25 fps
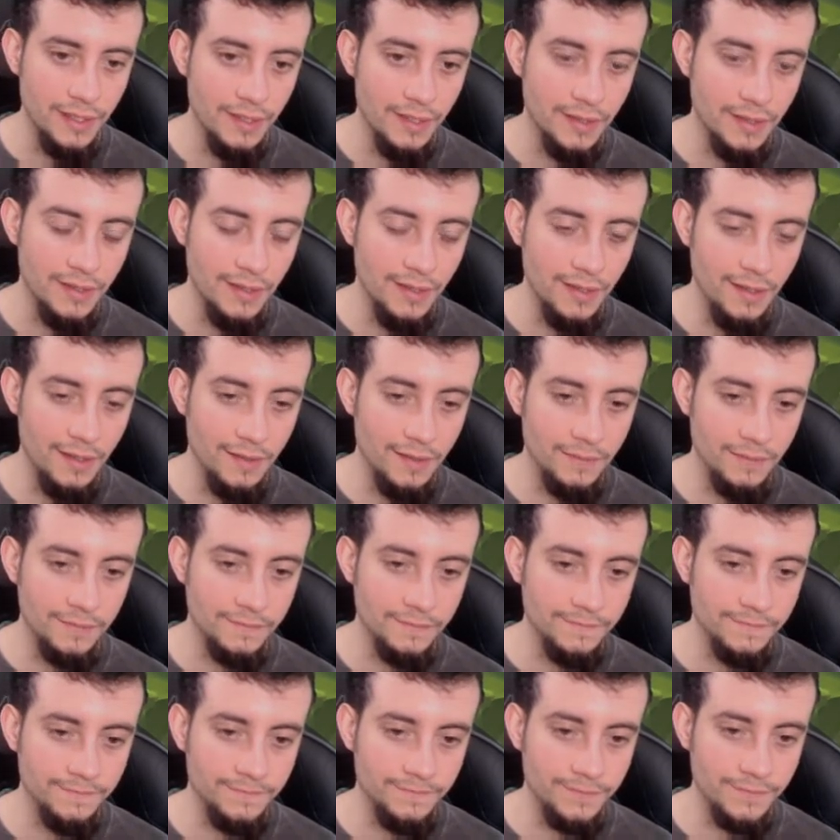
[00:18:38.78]

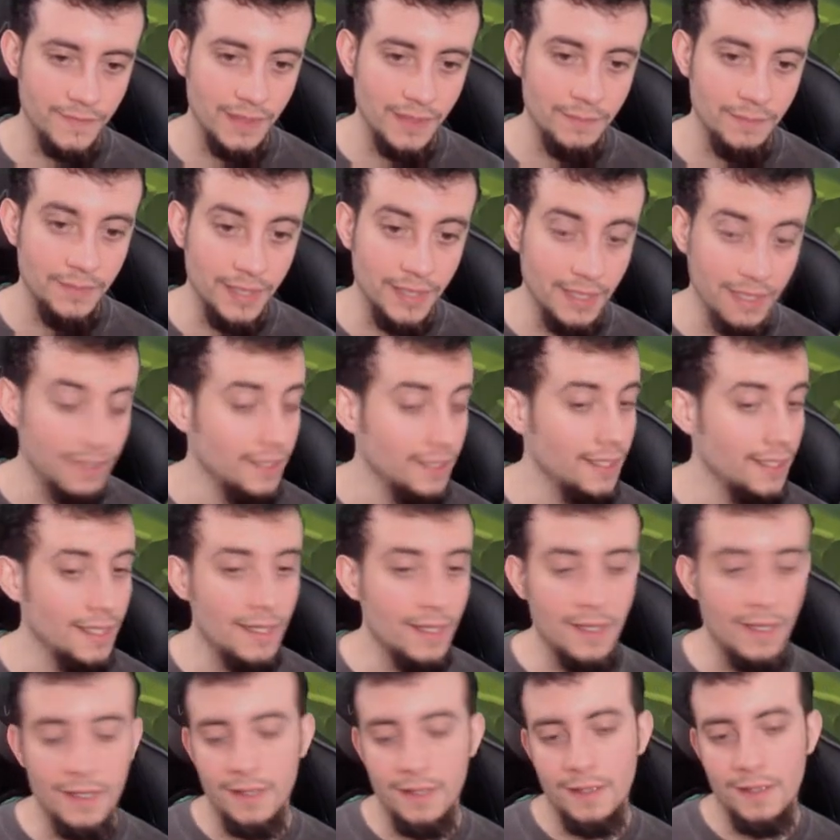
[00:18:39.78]
But
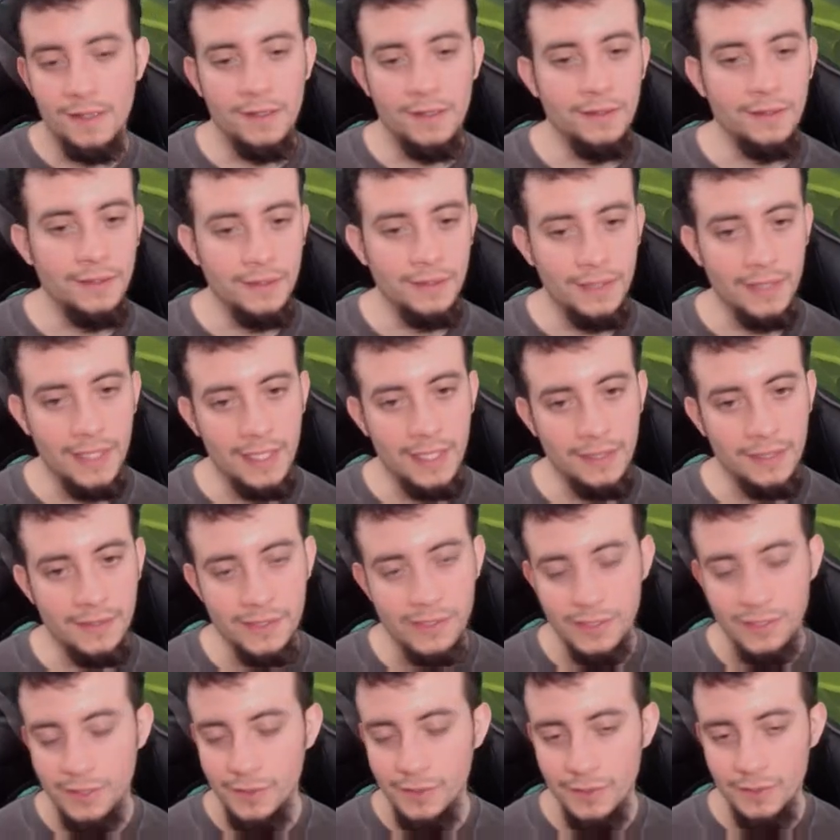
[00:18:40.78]
on the other hand,
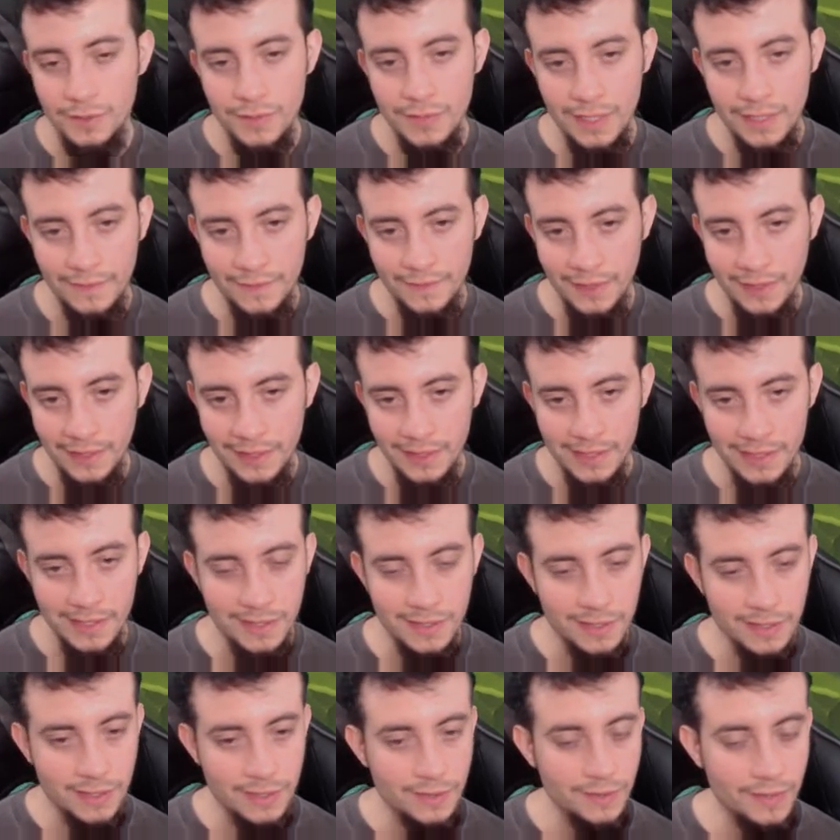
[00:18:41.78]
I feel like this
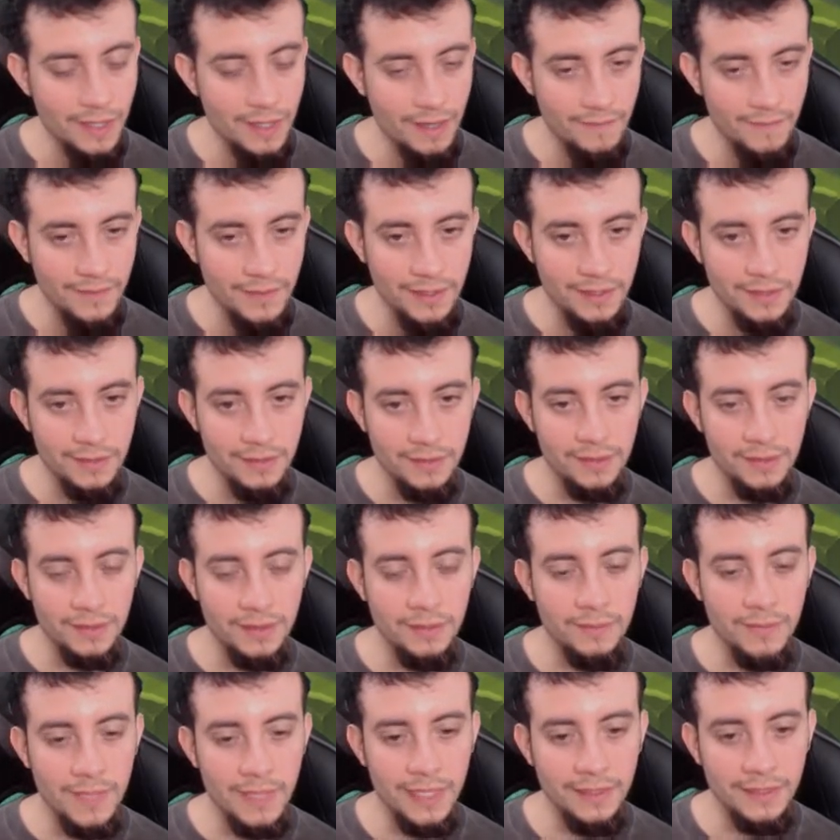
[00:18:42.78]
is too heavy on
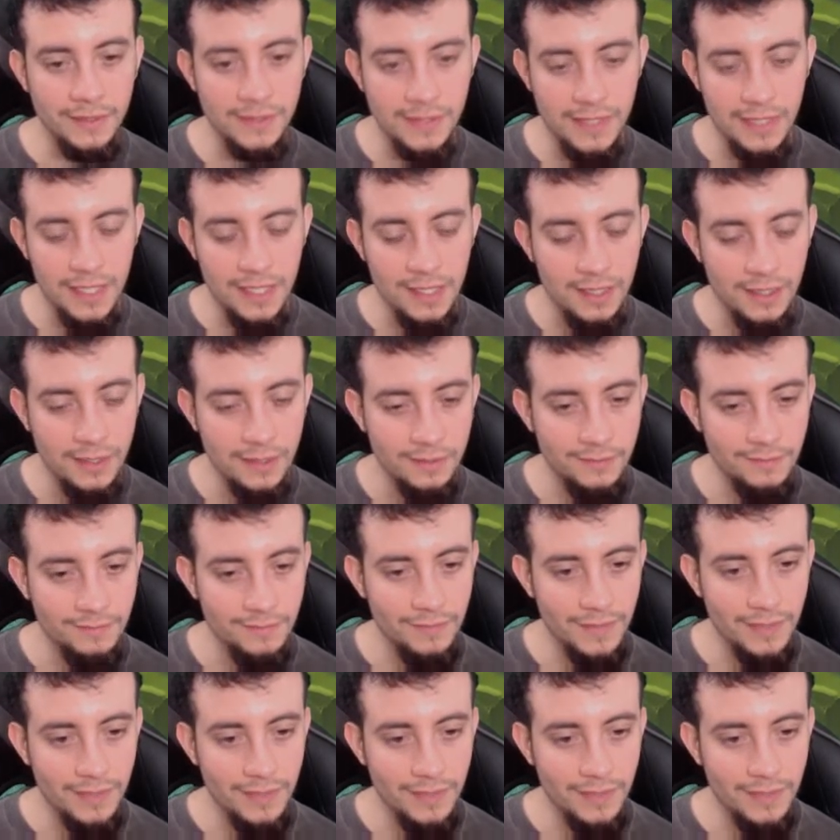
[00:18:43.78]
the mana side